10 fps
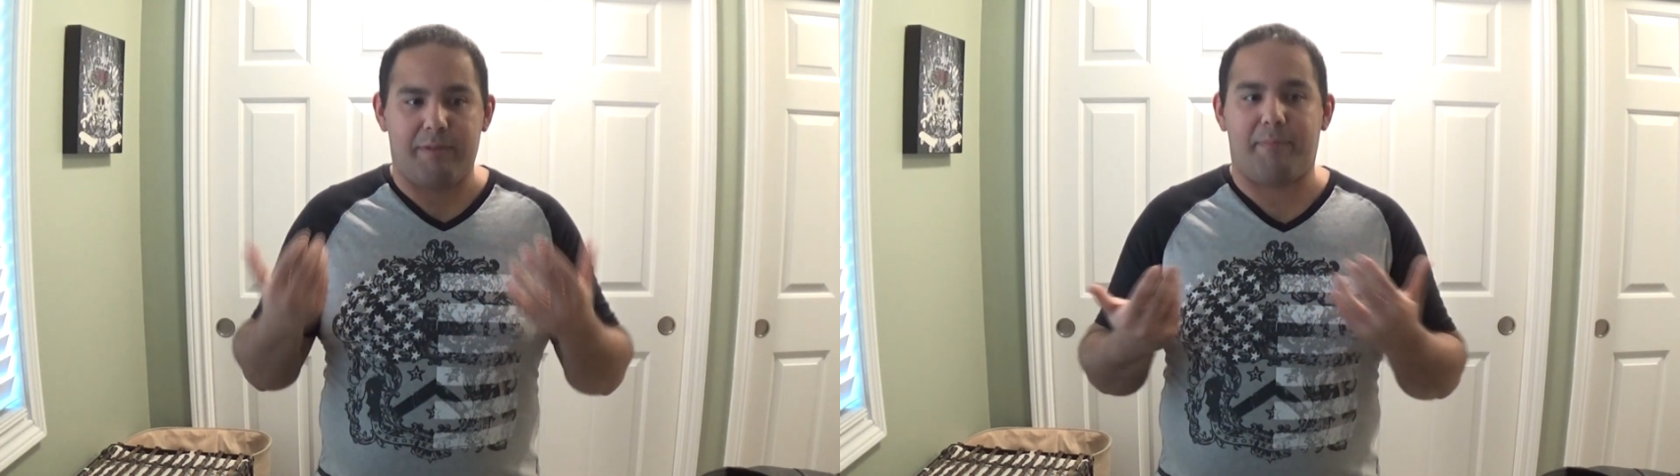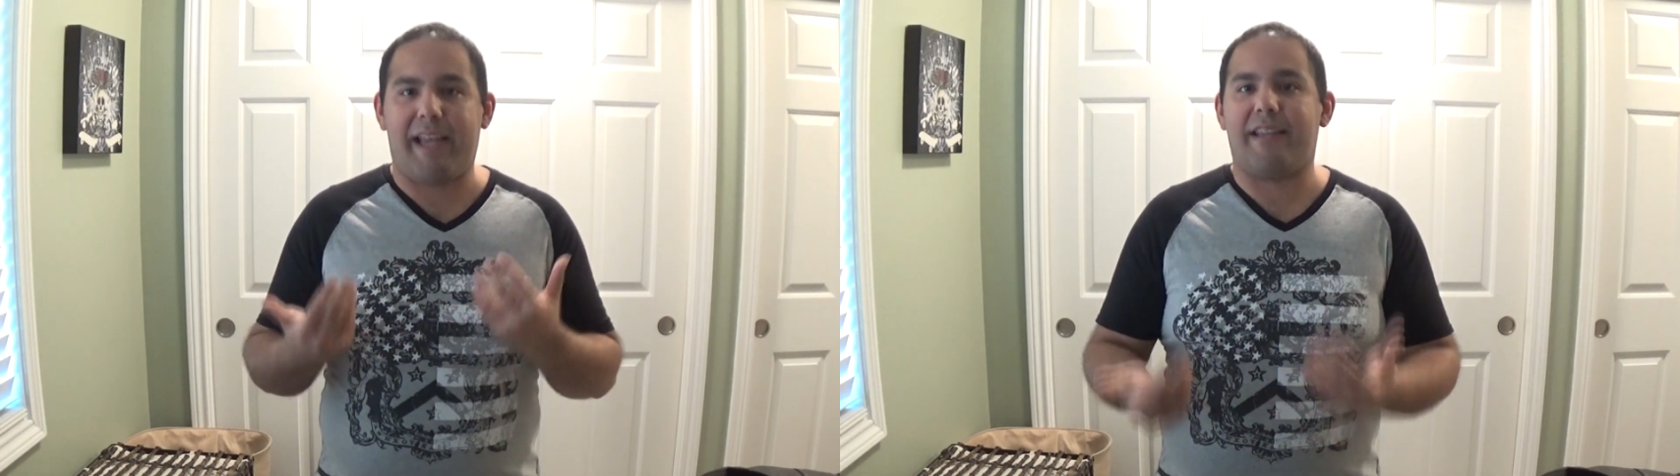
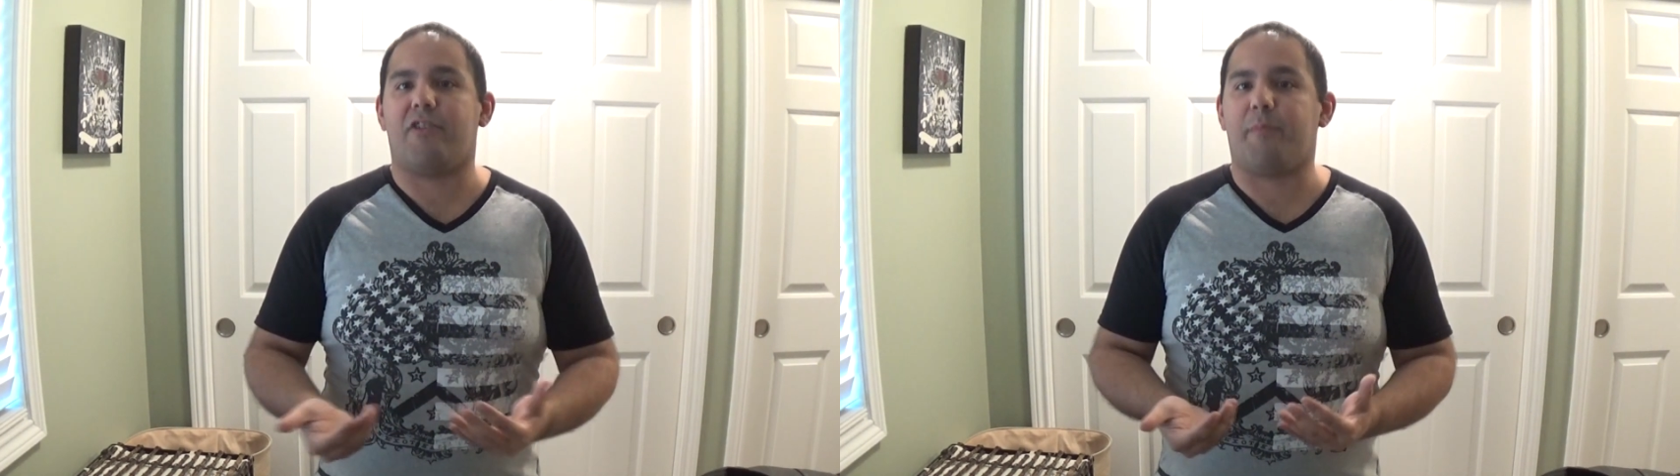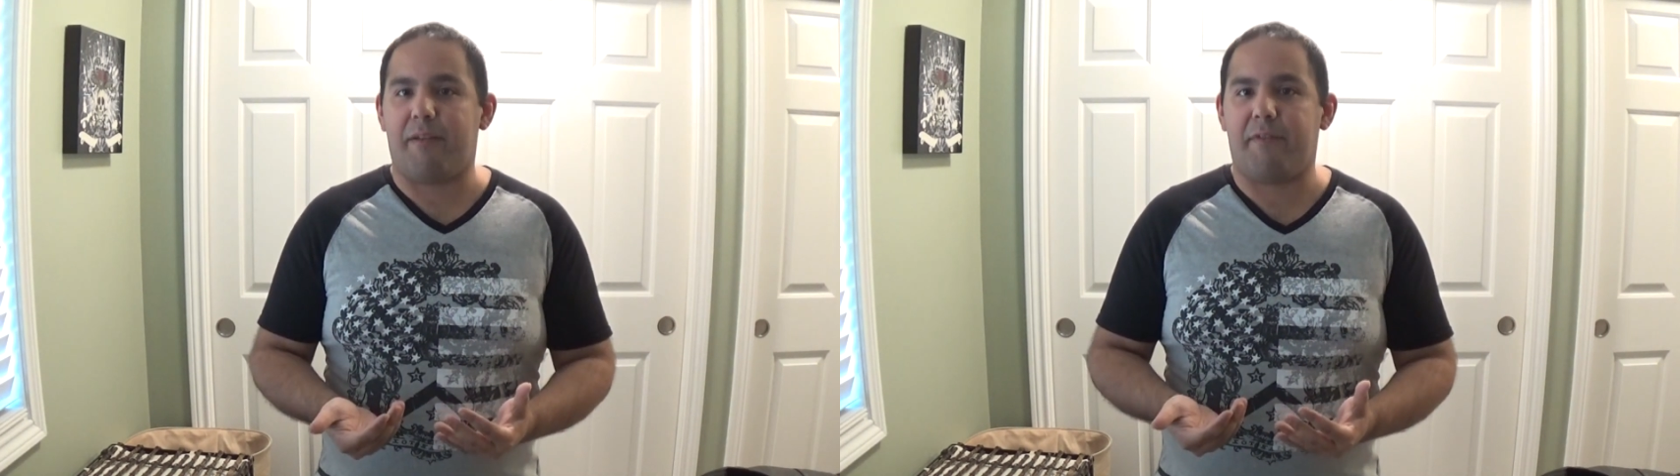back
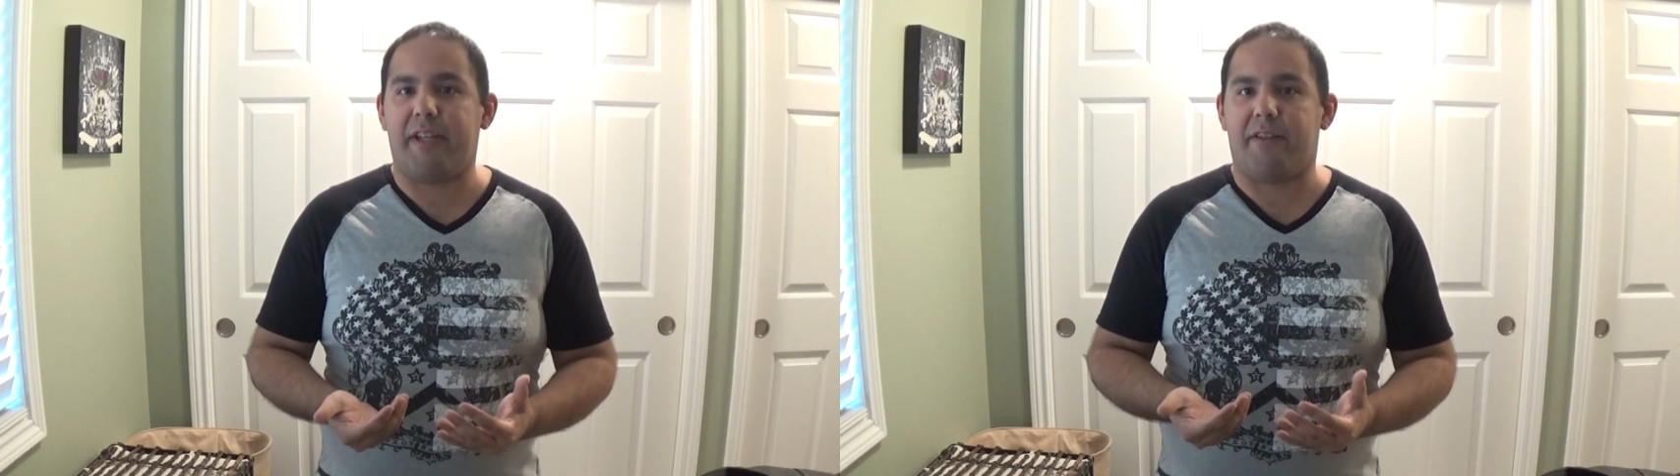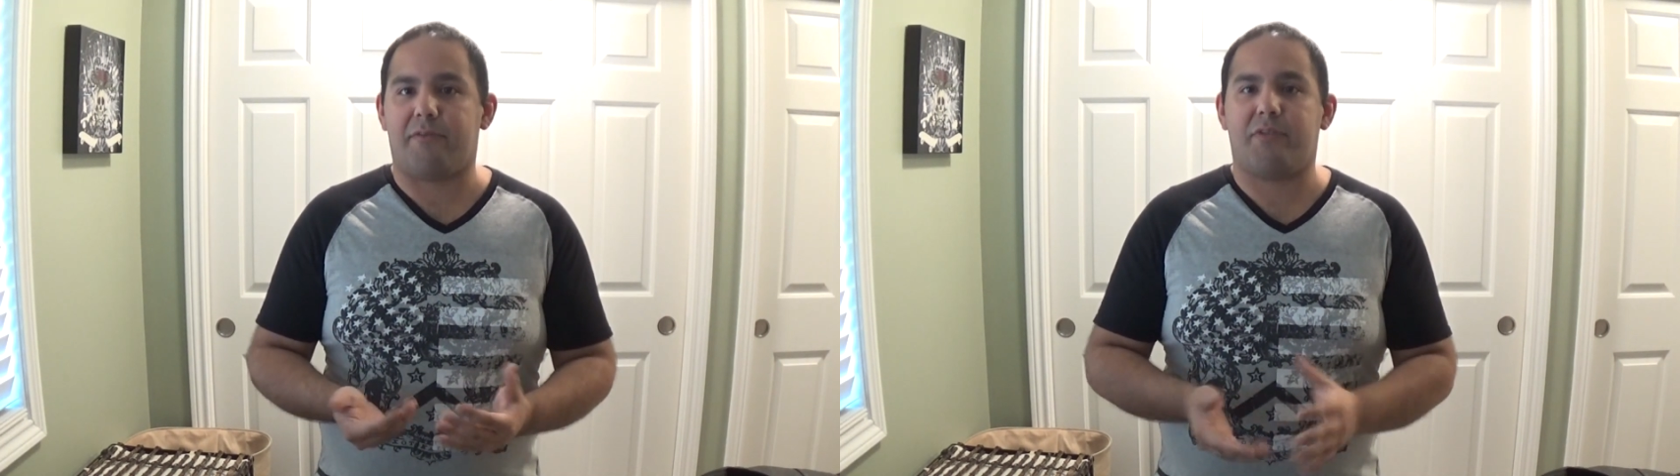into my
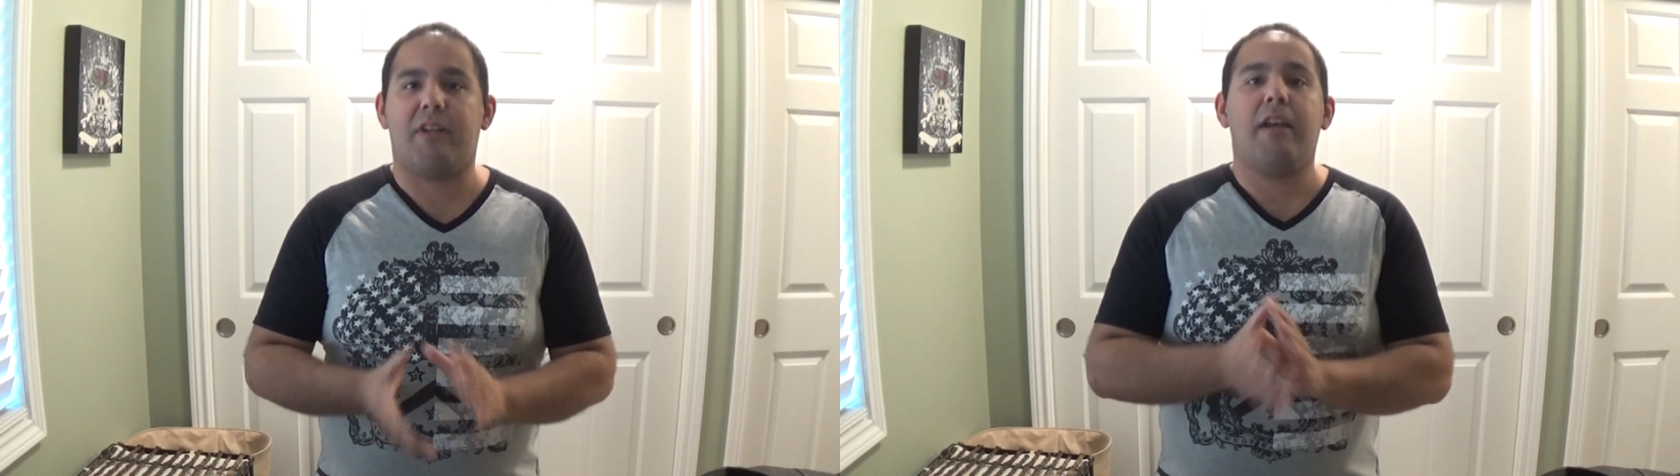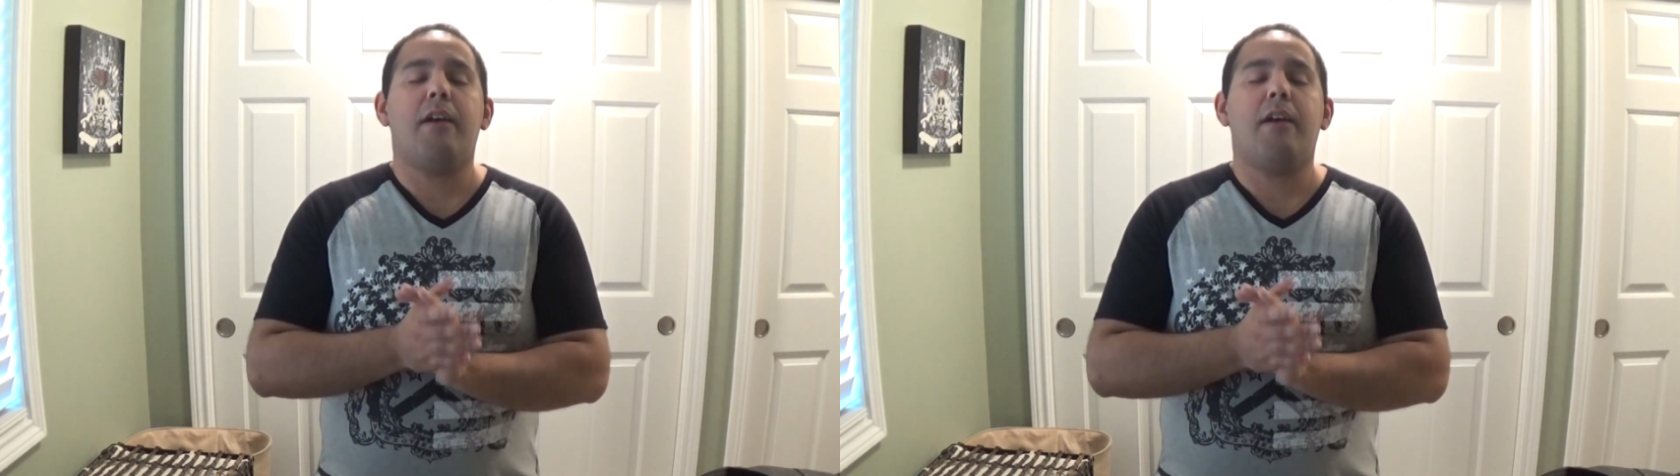videos.